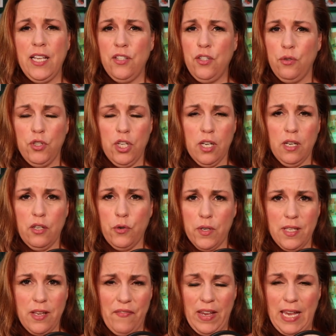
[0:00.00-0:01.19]
who took Careers
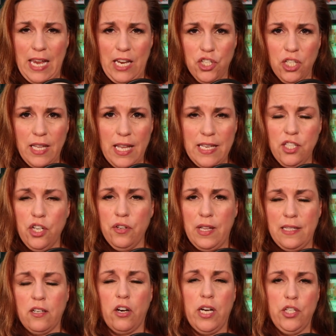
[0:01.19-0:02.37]
on Vacation last year,
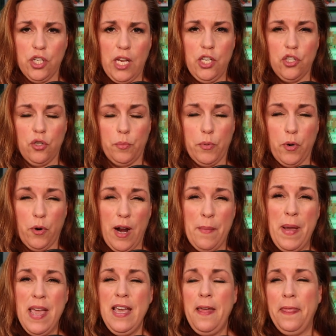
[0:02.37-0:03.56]
that's our educational program
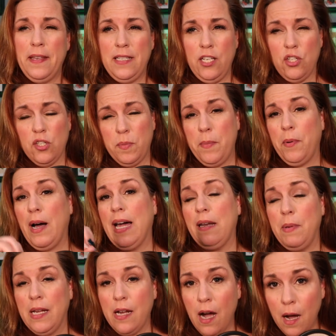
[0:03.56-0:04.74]
that teaches people how to
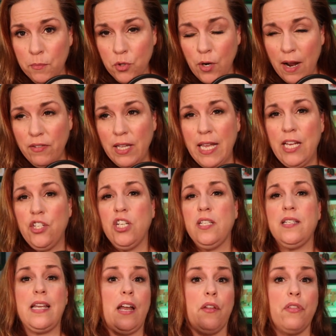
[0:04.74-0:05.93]
become travel agents
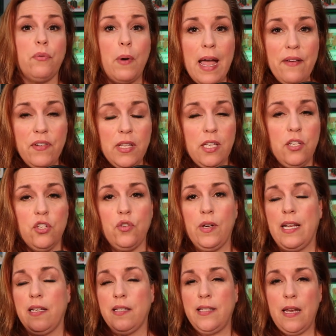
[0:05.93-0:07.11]
and how to thrive in the industry, how
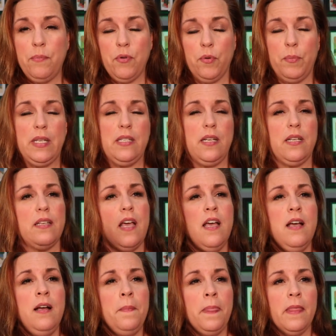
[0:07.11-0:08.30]
to set up their business.
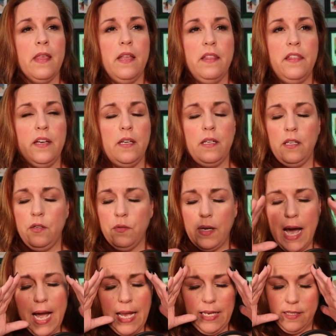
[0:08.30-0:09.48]
You
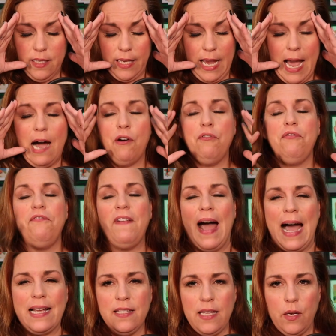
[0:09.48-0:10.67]
guys, like, how
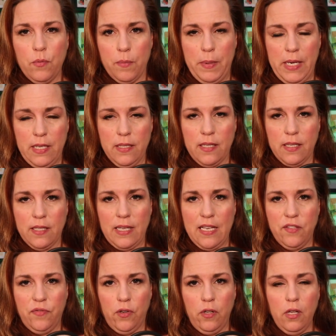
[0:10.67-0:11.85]
fast they were being
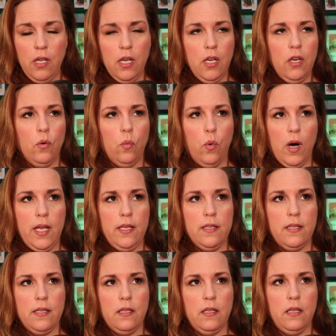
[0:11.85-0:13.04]
successful
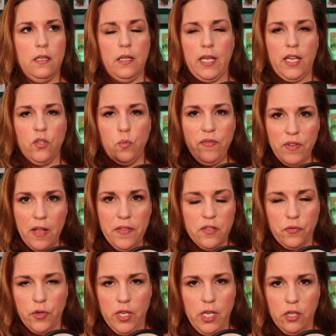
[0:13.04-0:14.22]
was like, because we've done this
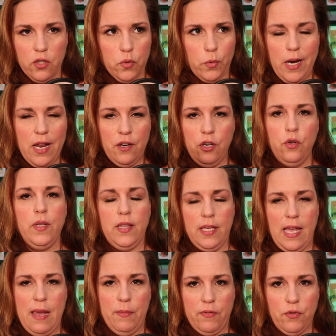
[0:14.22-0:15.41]
for years. We're not new at the
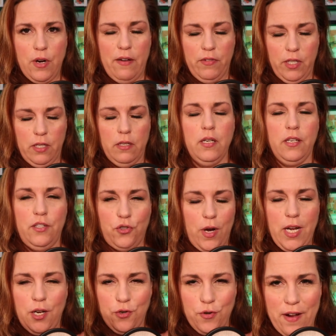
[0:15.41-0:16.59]
game of traveling,
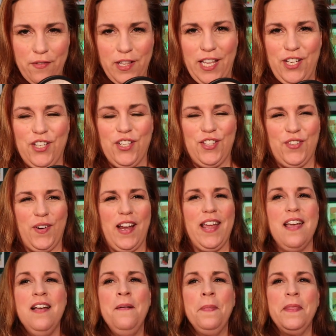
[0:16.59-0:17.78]
training travel agents, right?
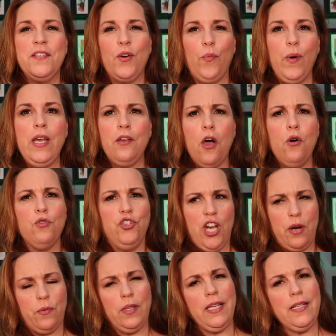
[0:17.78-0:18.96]
So we know
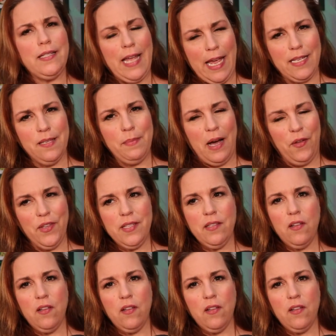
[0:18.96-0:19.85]
generally it takes about this